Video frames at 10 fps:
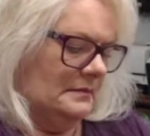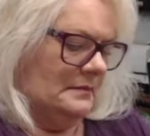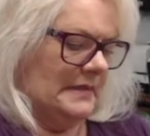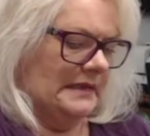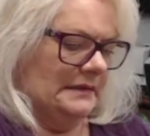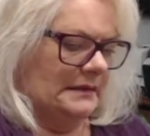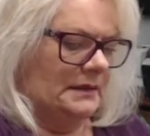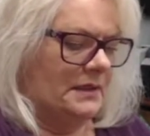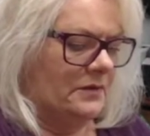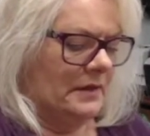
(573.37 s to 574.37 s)
I said
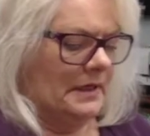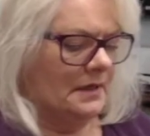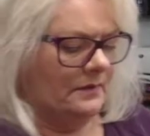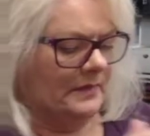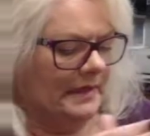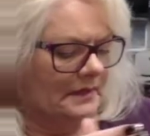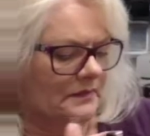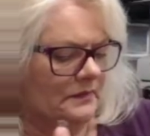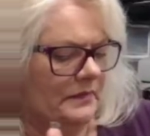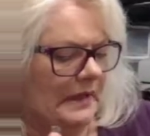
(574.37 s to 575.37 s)
duty. My
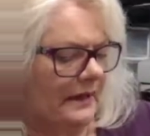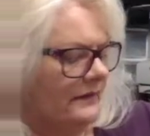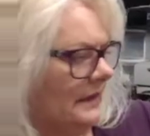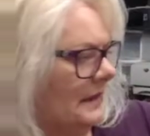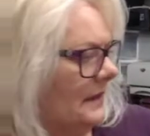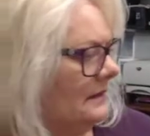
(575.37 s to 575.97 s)
husband would laugh at that.